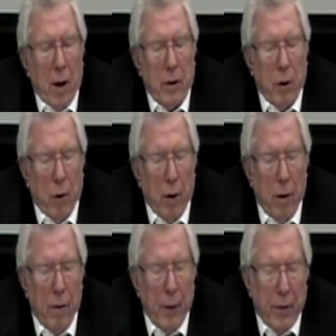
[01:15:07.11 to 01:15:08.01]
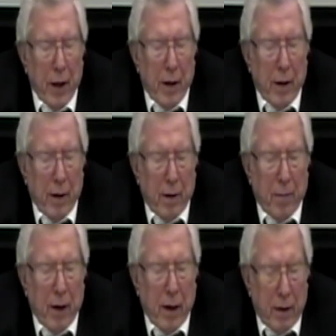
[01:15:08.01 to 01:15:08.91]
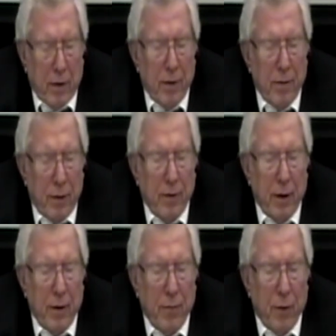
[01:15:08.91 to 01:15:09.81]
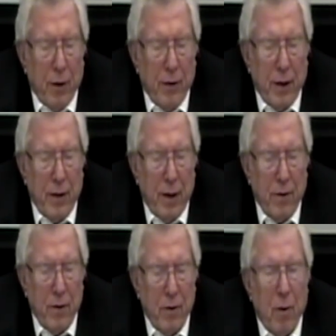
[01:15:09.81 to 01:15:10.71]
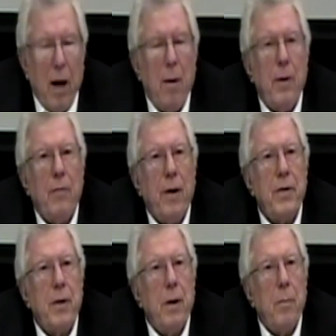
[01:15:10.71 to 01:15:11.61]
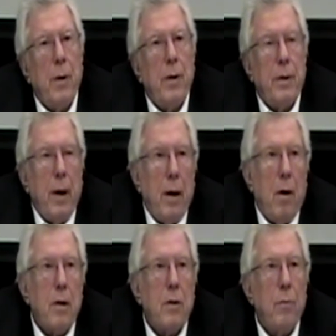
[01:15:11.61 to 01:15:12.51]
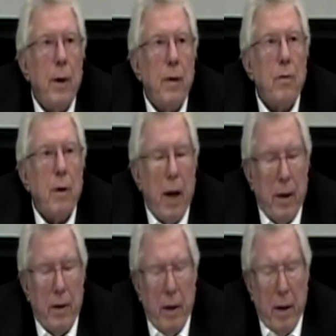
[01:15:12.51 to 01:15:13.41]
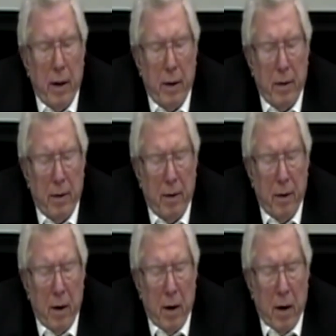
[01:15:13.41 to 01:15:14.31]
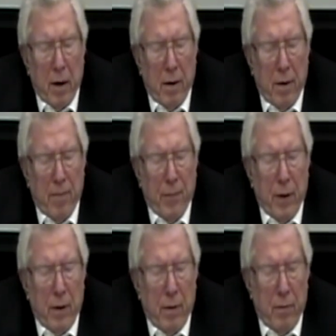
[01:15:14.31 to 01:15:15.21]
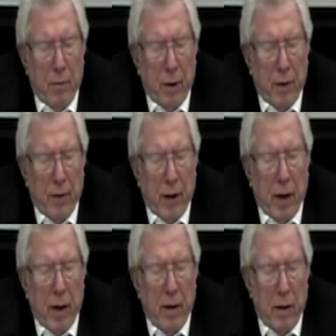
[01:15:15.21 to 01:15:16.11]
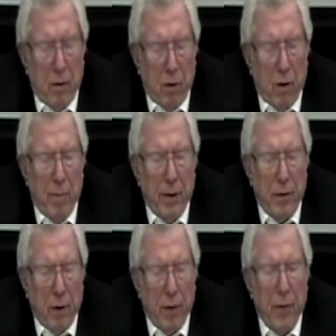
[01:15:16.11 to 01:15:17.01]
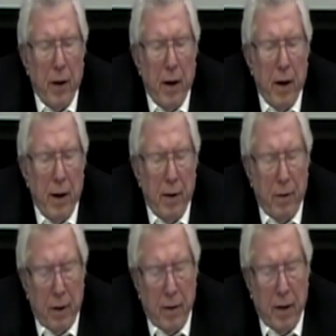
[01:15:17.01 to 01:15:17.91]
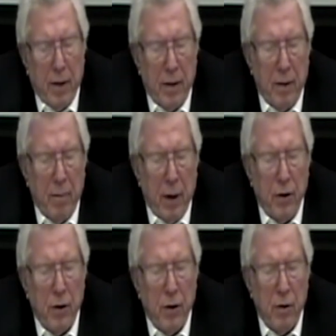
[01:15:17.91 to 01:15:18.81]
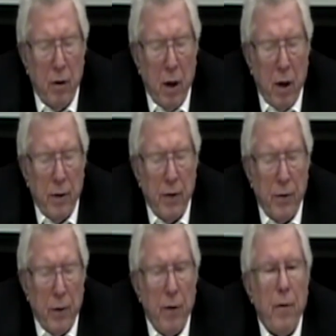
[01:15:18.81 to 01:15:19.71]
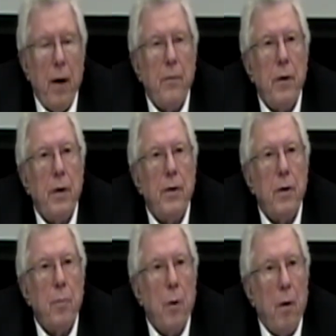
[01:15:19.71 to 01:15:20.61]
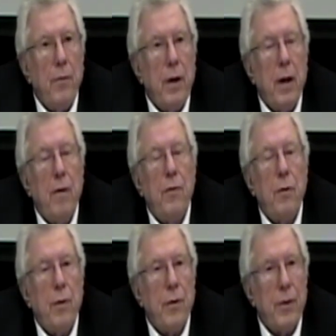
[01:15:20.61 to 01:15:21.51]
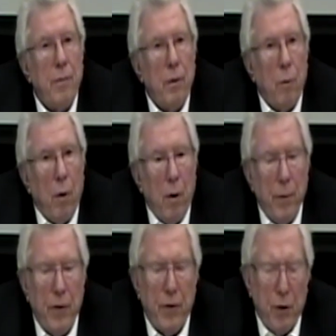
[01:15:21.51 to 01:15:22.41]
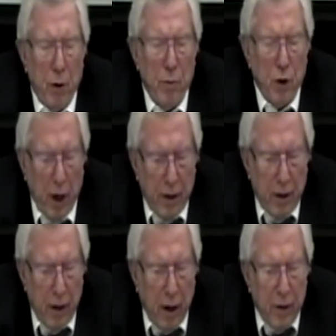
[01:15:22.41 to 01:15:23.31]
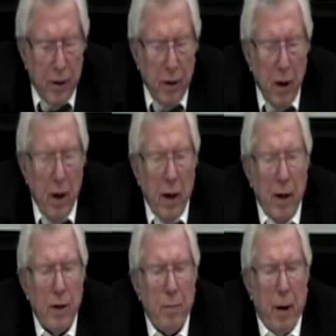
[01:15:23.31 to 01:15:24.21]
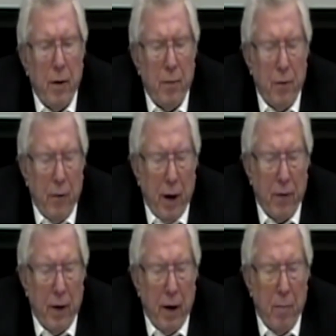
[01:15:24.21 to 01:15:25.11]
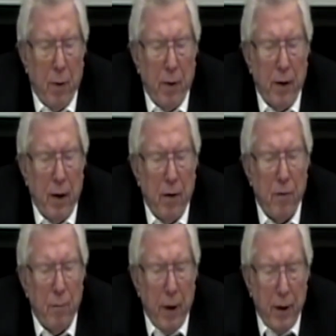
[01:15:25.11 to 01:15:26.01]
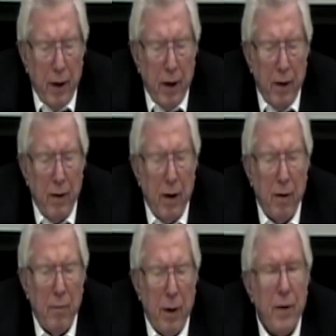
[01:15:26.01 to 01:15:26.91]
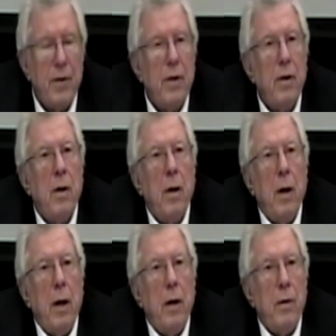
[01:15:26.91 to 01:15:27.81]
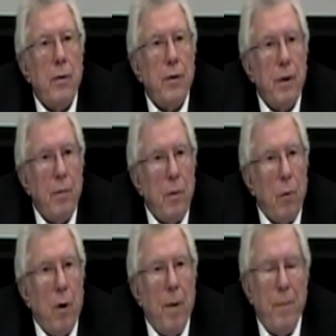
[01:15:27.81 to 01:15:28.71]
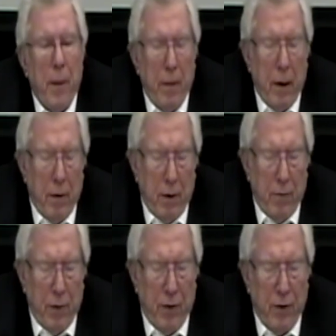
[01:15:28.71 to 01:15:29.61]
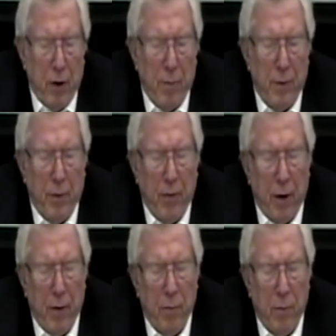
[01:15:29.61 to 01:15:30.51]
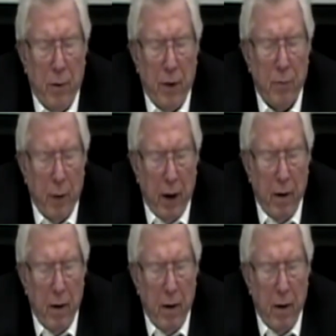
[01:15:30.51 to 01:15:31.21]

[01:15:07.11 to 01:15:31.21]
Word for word: So, and then uh, I, since 46 years or so, I'm at Western, but I also went to Canada and uh, um, uh, worked there and in Europe and taught there. And as Dustin mentioned, since 35 years in Dubrovnik, even during the Civil War when the Serbs shot at us, in spite of the fact that I bought a lot of money and, and medicine into the Civil War, not only for the Serbs, but for others as well.